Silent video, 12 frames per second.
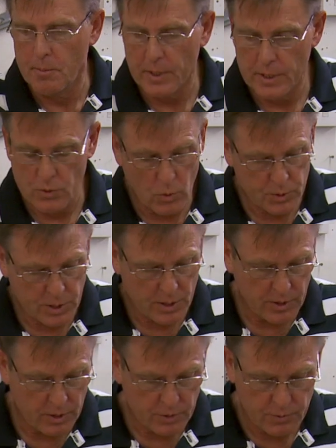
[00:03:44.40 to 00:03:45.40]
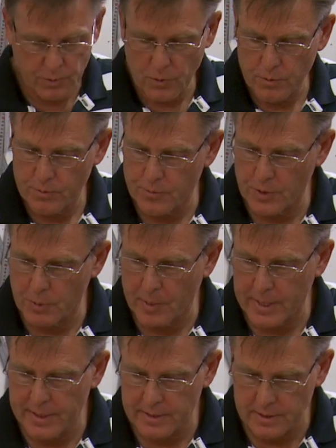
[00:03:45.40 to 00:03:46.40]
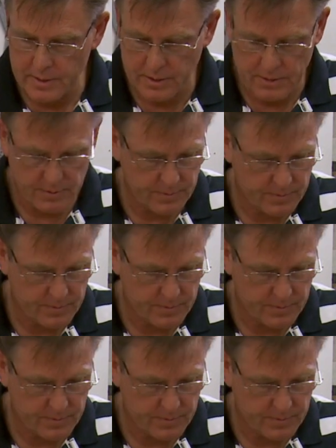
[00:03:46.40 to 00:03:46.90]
But it's also useful for the pins